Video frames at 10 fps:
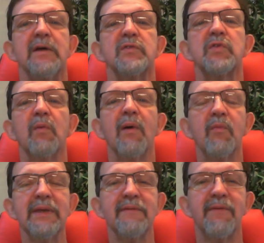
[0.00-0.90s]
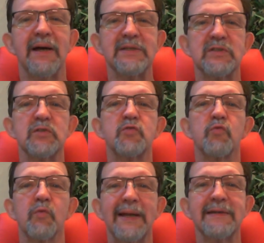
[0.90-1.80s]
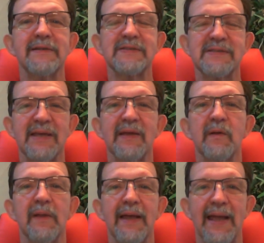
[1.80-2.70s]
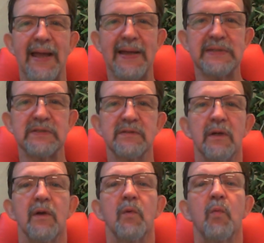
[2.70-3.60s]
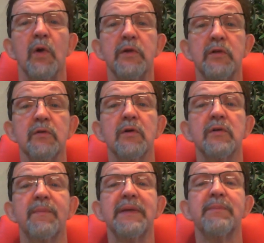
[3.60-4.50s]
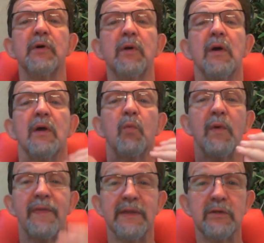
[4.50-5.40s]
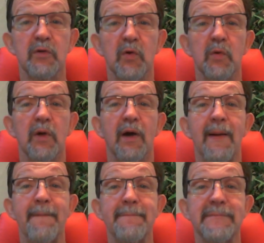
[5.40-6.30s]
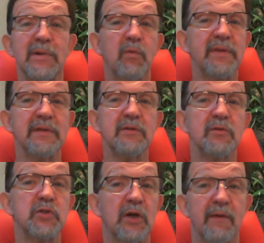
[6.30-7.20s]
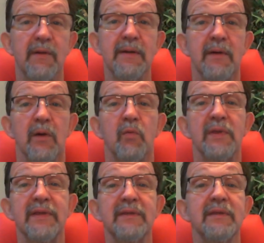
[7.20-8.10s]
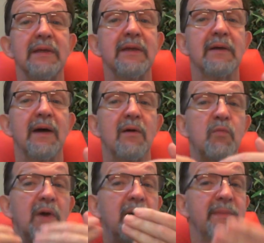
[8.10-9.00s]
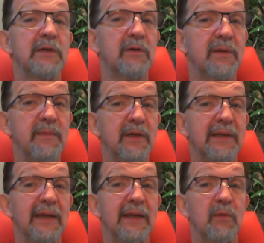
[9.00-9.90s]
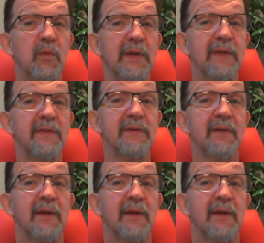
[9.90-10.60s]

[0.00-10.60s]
So what we advise is direct sale ads, where you go to people within your genre, within the realm that you're communicating with,